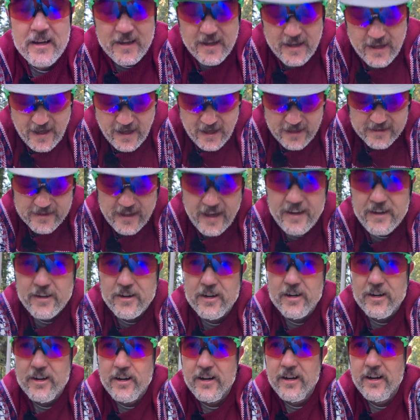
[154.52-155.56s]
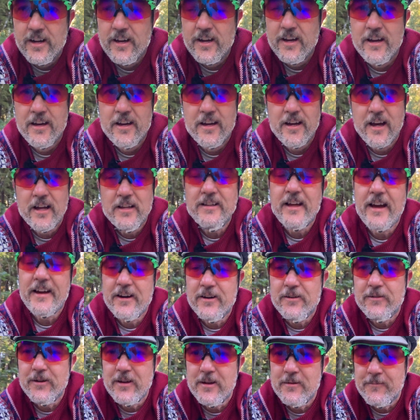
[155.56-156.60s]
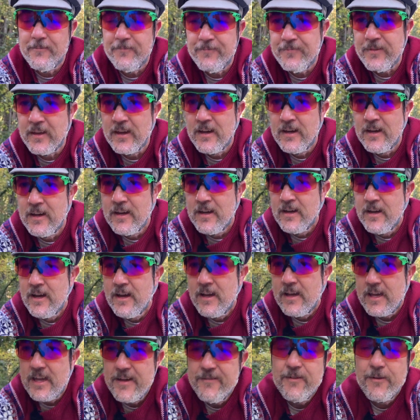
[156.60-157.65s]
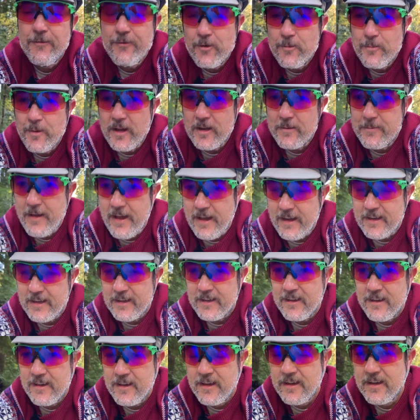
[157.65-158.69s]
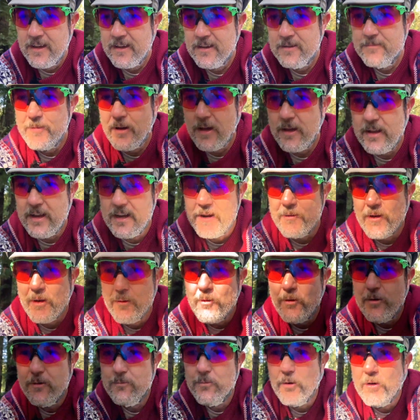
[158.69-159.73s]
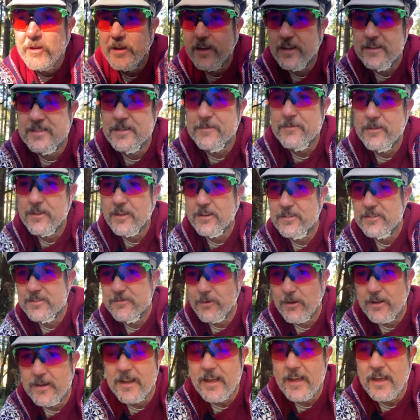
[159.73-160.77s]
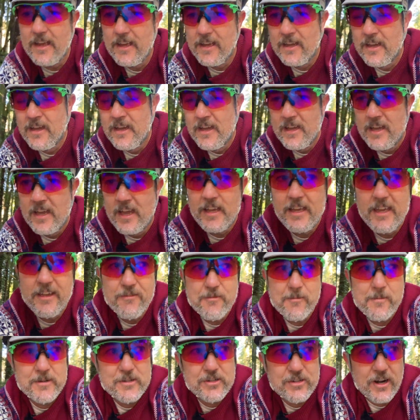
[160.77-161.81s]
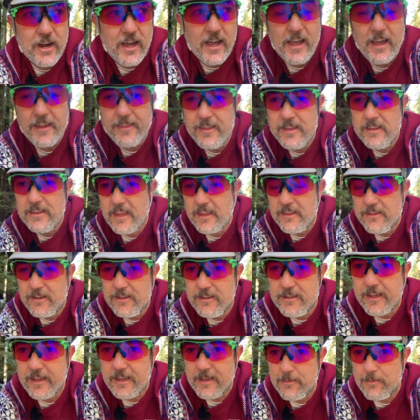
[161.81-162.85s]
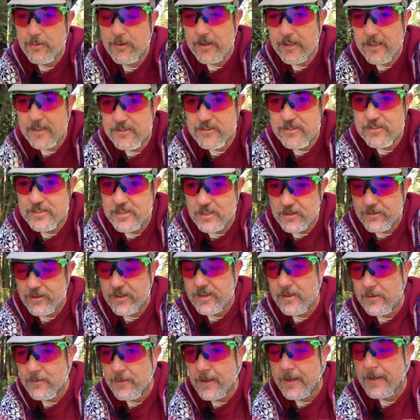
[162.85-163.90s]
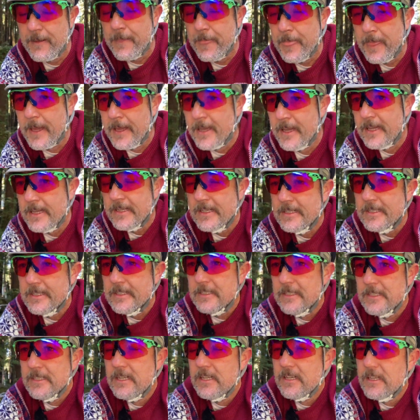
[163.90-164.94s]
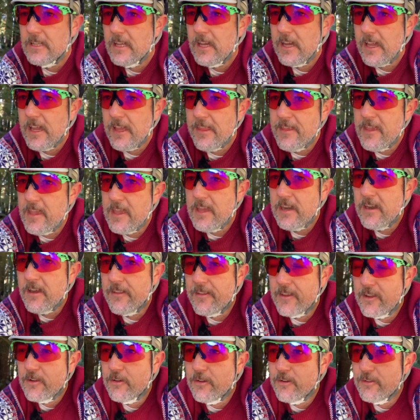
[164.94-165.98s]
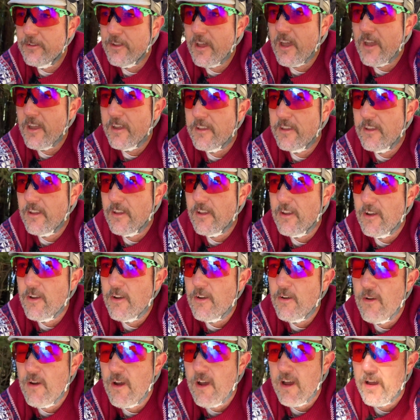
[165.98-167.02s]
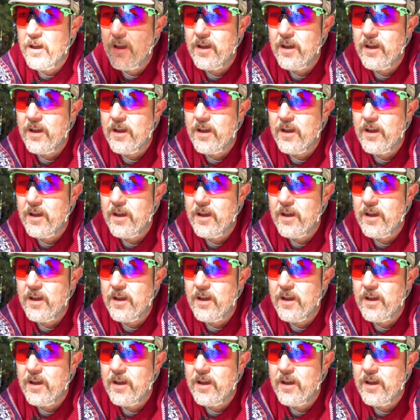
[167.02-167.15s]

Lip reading: a lighter rim, even for bike packing. But anyway, we'll get some of those one day and give them a try. I think they look like a pretty interesting rim. And then on the Colnago,